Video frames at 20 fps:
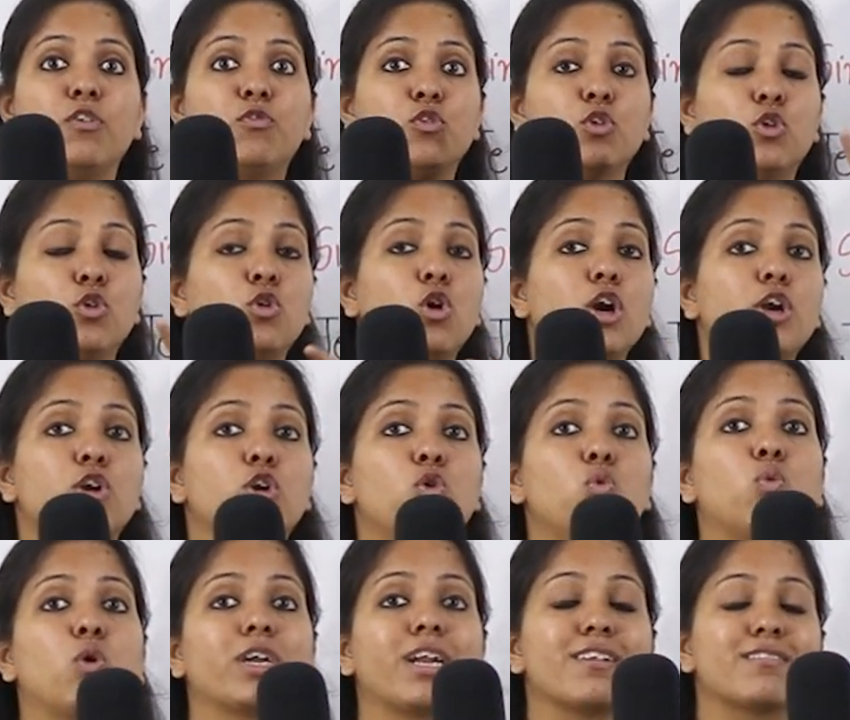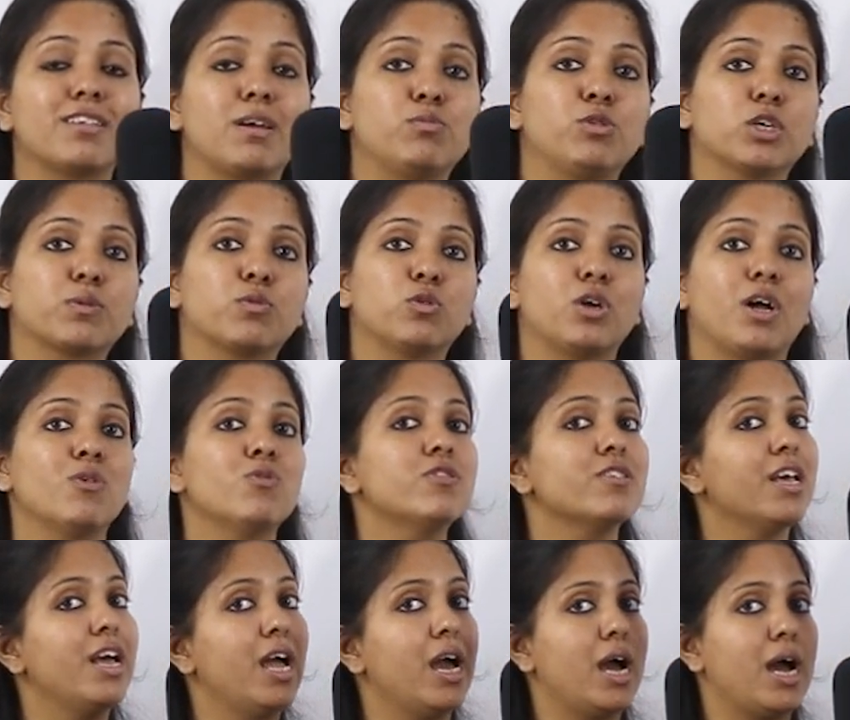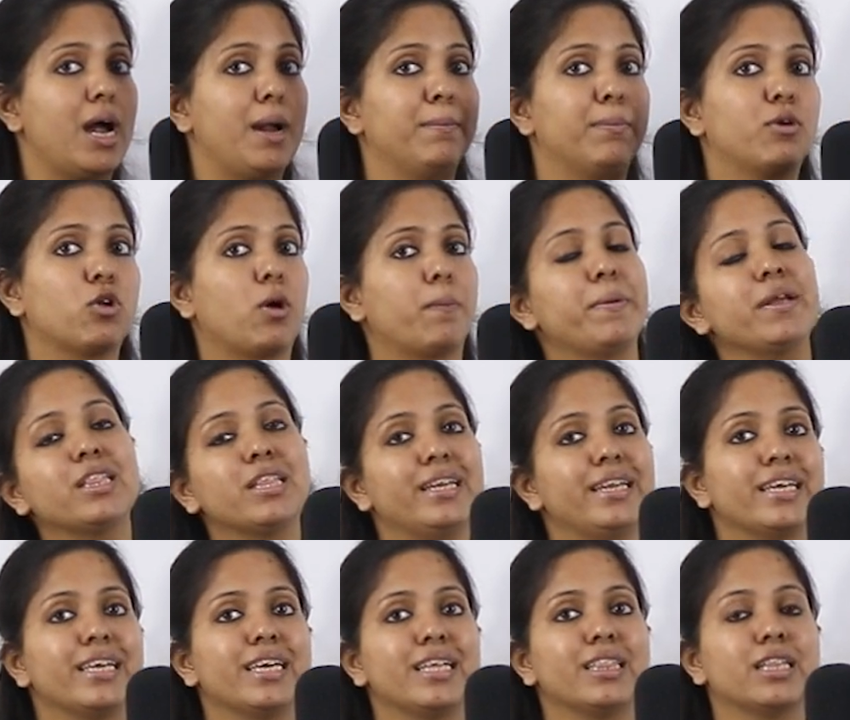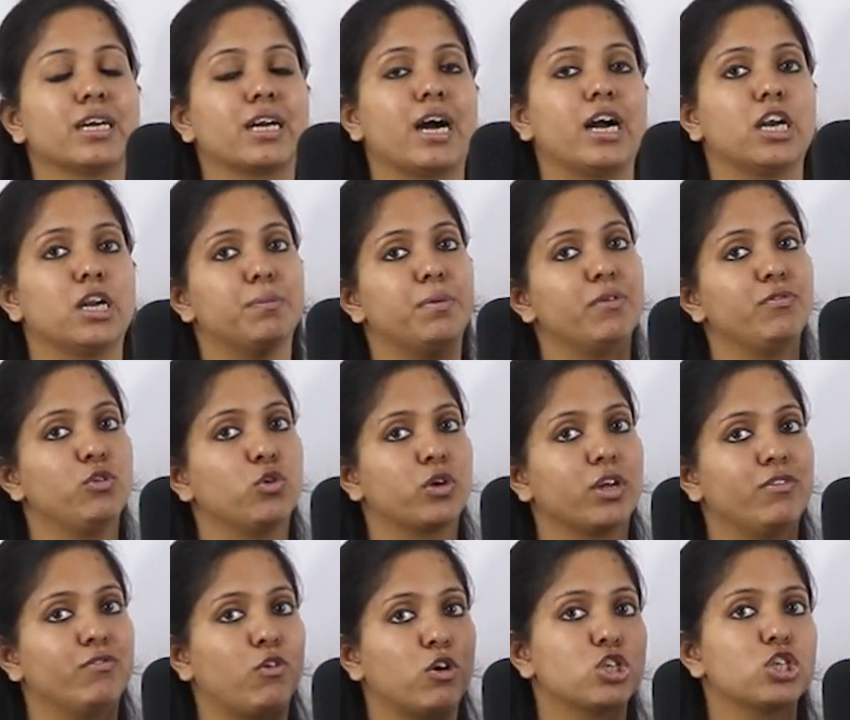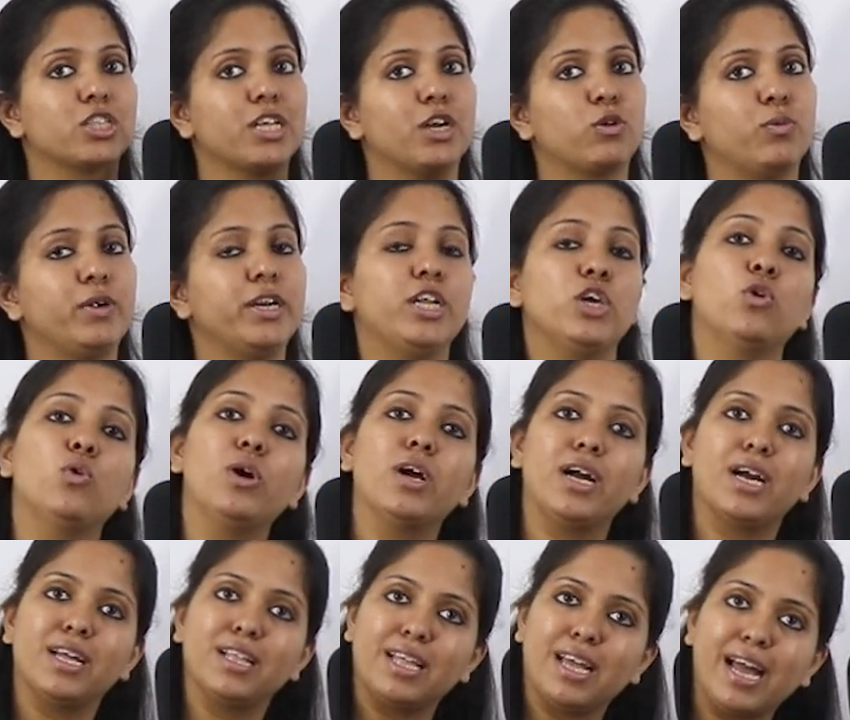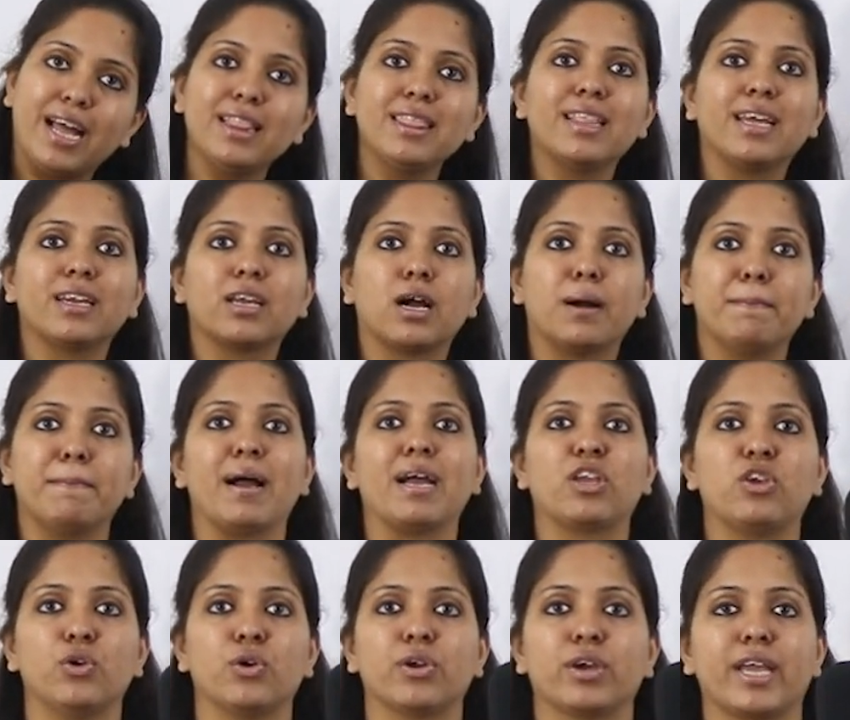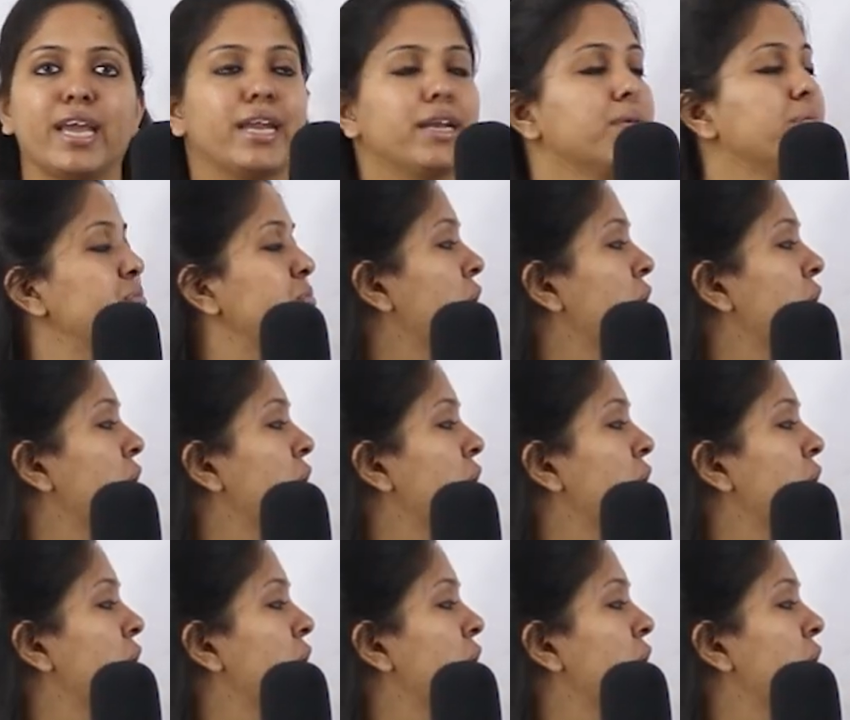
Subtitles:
If you do not know what are subject pronouns, I'm dropping the link in the card above. You can watch that video and then come back here again.